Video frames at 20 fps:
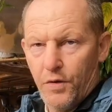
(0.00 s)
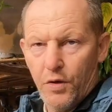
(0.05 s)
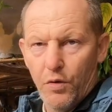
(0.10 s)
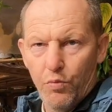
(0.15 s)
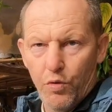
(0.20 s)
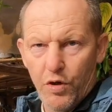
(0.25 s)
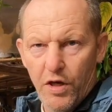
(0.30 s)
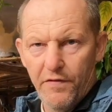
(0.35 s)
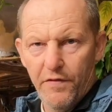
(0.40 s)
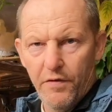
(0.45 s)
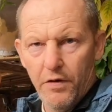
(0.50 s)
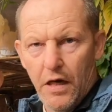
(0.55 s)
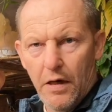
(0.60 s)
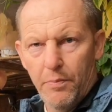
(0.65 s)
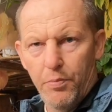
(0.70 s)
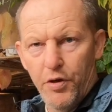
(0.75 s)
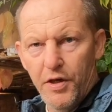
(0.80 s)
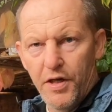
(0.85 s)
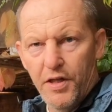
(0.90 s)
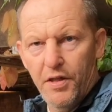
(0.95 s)
whatever I
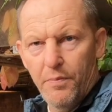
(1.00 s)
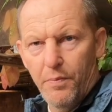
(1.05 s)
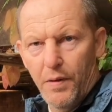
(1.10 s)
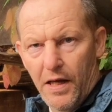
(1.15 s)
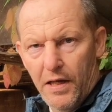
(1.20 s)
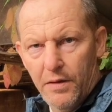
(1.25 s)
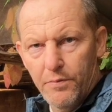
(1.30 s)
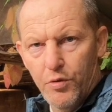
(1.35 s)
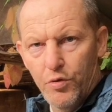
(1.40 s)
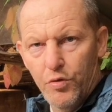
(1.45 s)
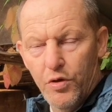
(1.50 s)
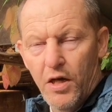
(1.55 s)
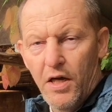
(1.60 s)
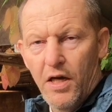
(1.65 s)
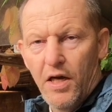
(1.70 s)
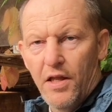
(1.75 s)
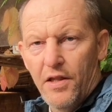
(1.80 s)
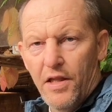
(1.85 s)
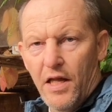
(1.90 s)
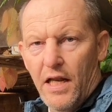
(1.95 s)
put in the plan book,
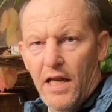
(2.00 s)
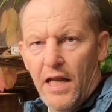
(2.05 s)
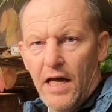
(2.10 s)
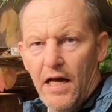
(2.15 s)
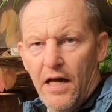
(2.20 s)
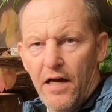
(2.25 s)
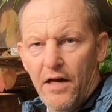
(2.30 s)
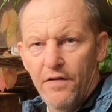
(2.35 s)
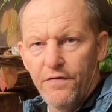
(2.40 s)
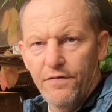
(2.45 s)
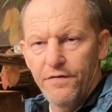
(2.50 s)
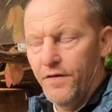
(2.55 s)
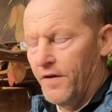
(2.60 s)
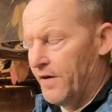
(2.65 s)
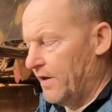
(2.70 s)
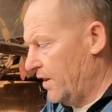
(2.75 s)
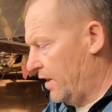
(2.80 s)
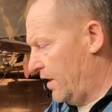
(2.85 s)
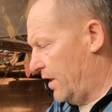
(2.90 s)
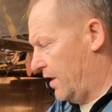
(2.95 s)
that'll have
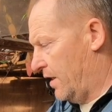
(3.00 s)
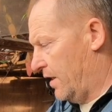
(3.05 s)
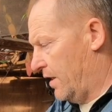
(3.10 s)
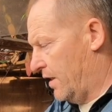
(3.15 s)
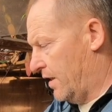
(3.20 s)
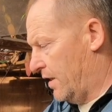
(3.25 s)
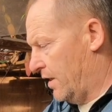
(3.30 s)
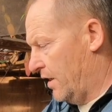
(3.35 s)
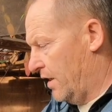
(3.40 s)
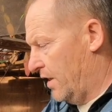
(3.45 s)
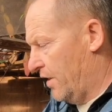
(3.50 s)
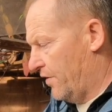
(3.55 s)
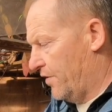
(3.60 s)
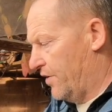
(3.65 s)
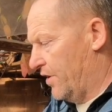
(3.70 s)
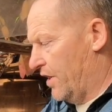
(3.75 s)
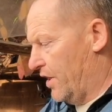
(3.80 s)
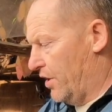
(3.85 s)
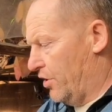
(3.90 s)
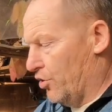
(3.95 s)

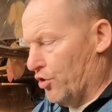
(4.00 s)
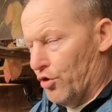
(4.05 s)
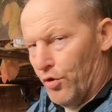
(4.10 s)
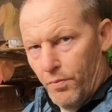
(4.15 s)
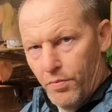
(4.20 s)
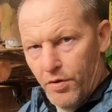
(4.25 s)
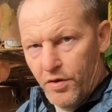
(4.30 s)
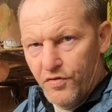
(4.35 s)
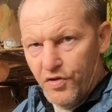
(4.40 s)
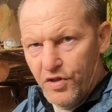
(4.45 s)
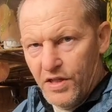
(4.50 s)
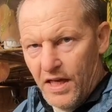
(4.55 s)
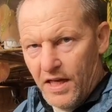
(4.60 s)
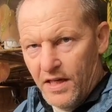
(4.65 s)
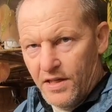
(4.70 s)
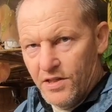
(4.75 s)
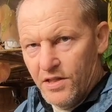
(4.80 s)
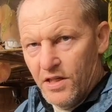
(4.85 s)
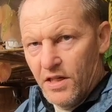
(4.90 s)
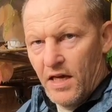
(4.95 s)
the number of
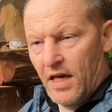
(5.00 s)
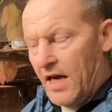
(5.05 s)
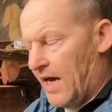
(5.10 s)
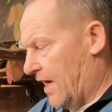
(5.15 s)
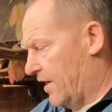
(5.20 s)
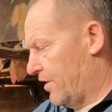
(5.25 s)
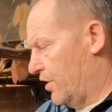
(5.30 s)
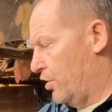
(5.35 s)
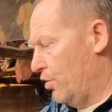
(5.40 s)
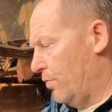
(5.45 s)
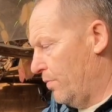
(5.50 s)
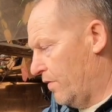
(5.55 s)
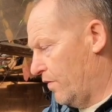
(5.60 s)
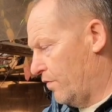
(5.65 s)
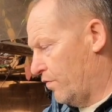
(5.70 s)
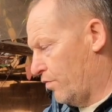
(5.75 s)
sticks and the number of